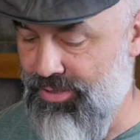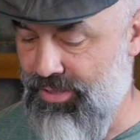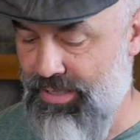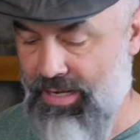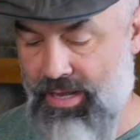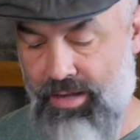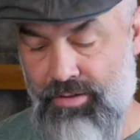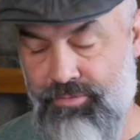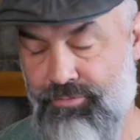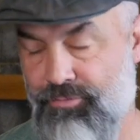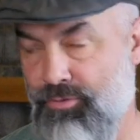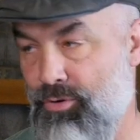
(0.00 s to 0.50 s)

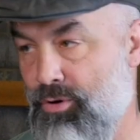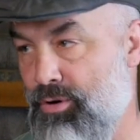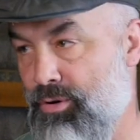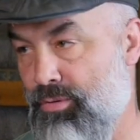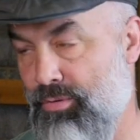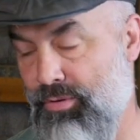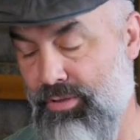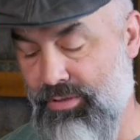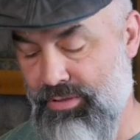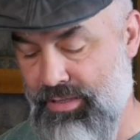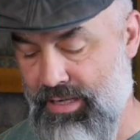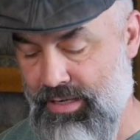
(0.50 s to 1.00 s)
not
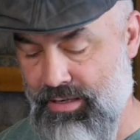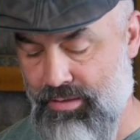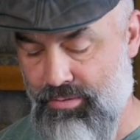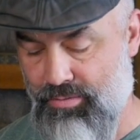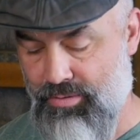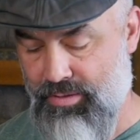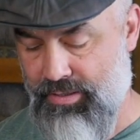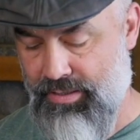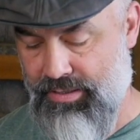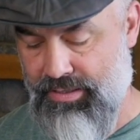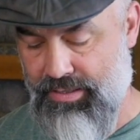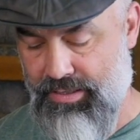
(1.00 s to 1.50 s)
forwards. I don't
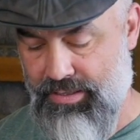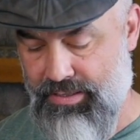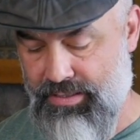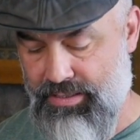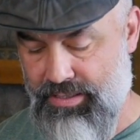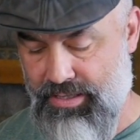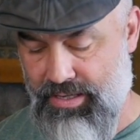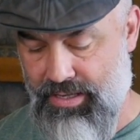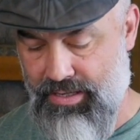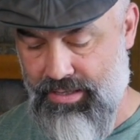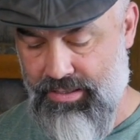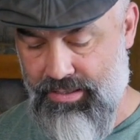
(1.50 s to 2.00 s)
want to get
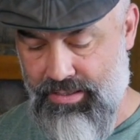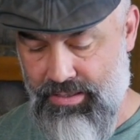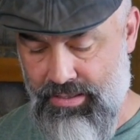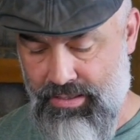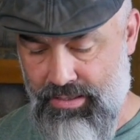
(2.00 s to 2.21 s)
cut.